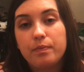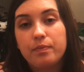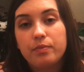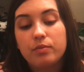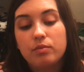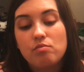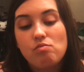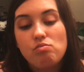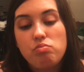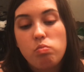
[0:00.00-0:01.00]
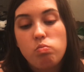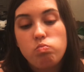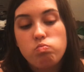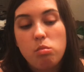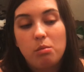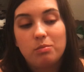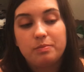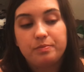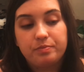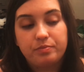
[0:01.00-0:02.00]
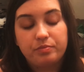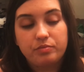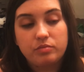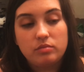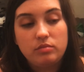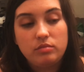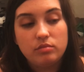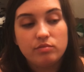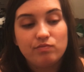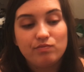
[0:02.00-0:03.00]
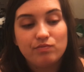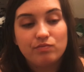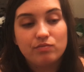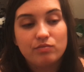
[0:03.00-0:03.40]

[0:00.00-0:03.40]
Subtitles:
No one is speaking in this clip.